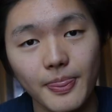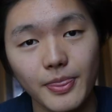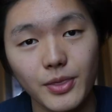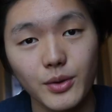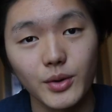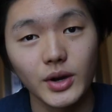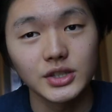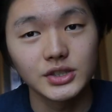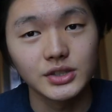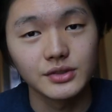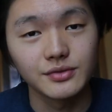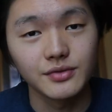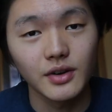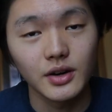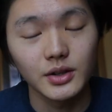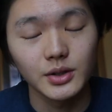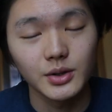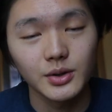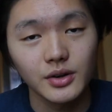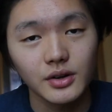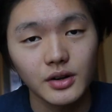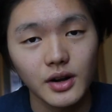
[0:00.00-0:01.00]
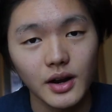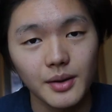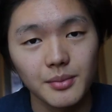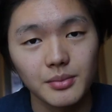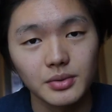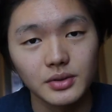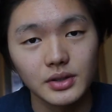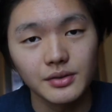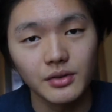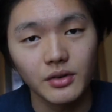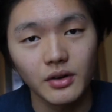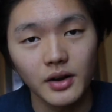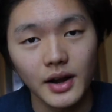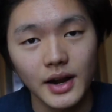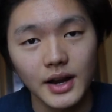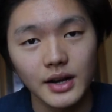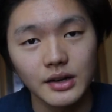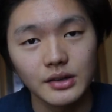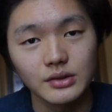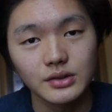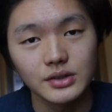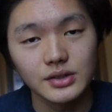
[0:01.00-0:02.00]
You guys should follow her. I believe her
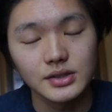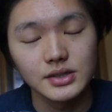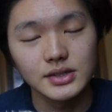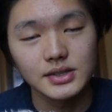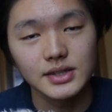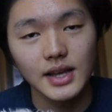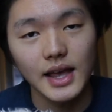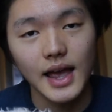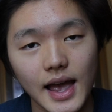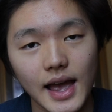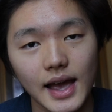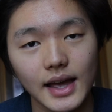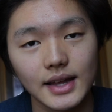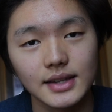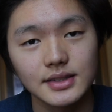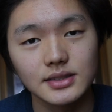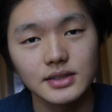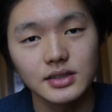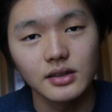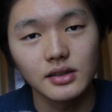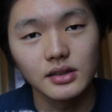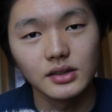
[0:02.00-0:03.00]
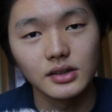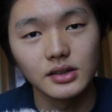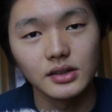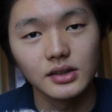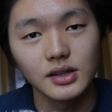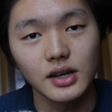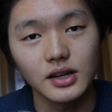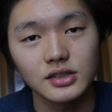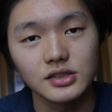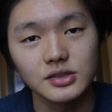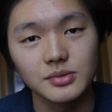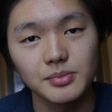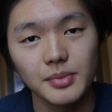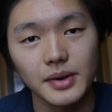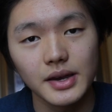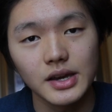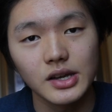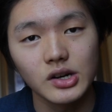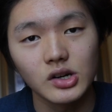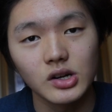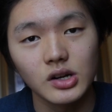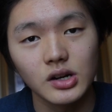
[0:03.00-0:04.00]
handle is at Lux
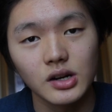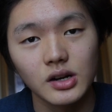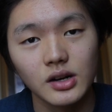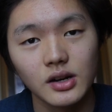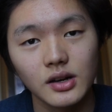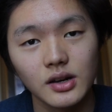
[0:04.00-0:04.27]
Banner.